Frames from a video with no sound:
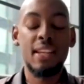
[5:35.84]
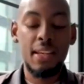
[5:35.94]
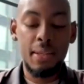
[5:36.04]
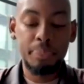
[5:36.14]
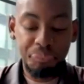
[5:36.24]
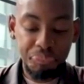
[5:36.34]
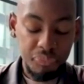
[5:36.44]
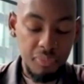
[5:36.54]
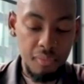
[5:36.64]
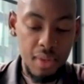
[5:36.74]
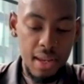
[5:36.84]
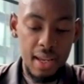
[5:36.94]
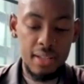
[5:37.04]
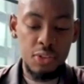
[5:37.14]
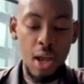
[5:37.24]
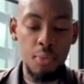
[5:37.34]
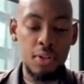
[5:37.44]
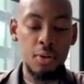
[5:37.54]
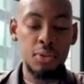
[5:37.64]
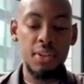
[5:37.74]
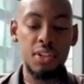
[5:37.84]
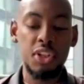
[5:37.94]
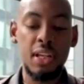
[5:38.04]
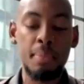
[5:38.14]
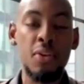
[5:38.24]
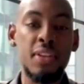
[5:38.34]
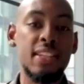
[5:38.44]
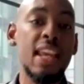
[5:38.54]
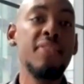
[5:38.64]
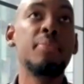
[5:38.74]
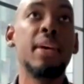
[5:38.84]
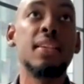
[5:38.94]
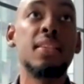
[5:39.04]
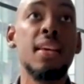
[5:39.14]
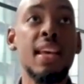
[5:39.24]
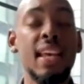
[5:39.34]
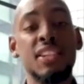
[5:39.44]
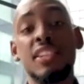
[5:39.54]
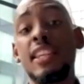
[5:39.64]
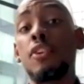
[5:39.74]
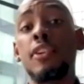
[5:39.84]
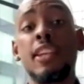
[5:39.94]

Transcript: anime kid. And so I would go to the gym on this Navy base and